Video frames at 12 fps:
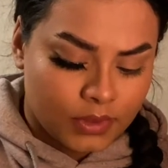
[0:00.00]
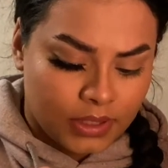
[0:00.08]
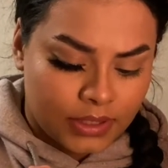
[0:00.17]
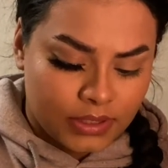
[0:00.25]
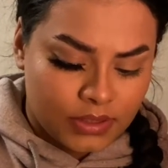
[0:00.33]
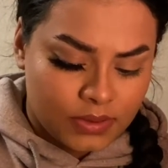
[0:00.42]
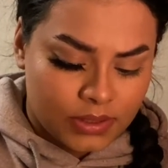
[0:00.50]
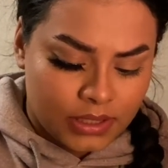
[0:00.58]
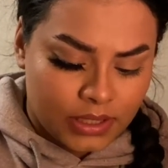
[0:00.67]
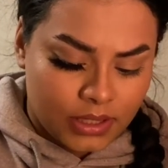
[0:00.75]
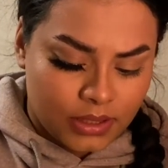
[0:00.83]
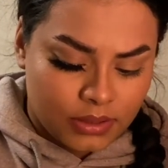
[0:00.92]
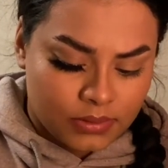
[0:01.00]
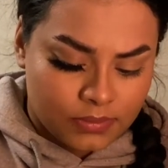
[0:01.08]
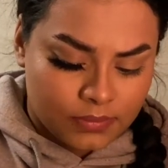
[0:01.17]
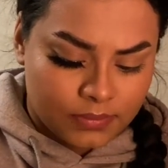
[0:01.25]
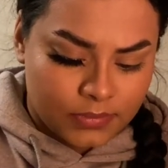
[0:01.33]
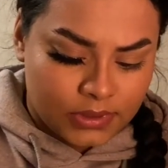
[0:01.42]
I need to delete.
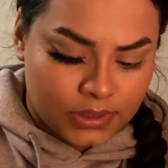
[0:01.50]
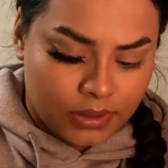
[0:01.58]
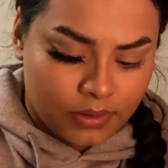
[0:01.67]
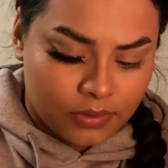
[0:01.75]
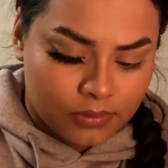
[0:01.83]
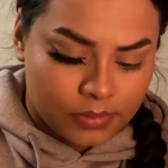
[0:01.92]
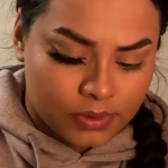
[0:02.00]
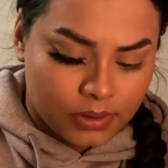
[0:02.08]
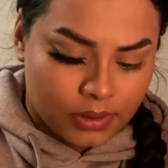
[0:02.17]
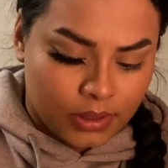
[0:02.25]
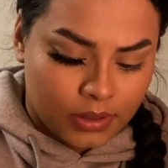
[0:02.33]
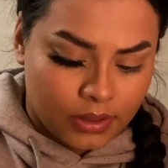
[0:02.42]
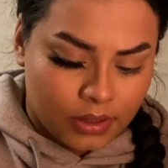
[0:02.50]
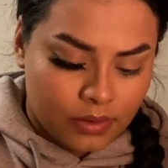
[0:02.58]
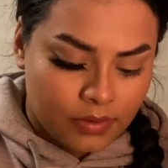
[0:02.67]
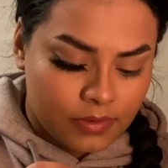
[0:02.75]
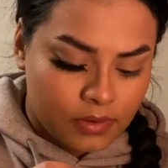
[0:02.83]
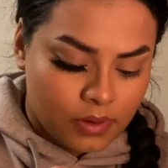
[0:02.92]
I don't know, bruh. I don't
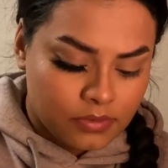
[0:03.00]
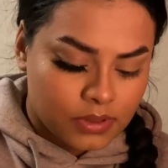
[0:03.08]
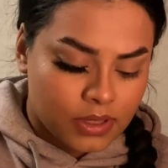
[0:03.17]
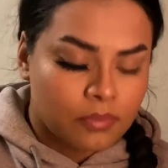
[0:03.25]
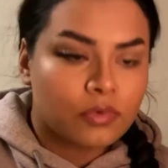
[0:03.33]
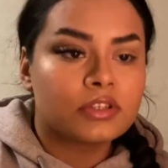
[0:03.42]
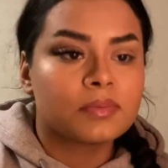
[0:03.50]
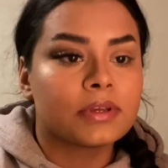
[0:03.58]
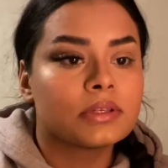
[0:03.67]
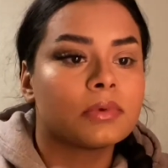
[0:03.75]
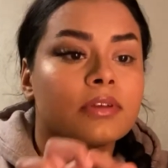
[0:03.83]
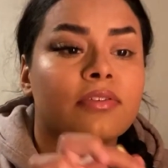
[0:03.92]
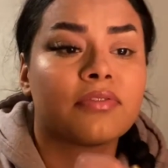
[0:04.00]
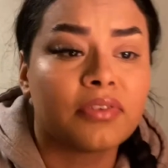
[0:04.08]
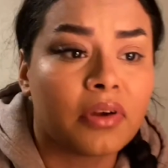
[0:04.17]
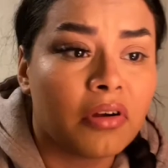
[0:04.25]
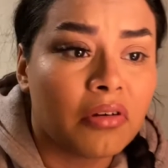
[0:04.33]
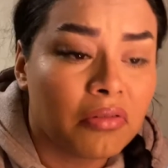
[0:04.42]
even know how to get more space on my
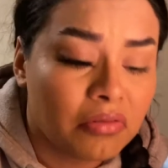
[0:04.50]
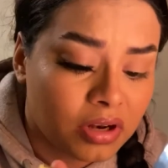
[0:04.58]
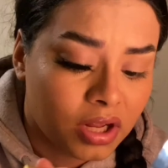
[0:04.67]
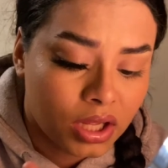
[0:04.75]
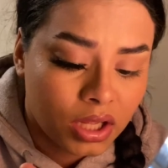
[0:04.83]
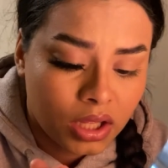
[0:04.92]
phone.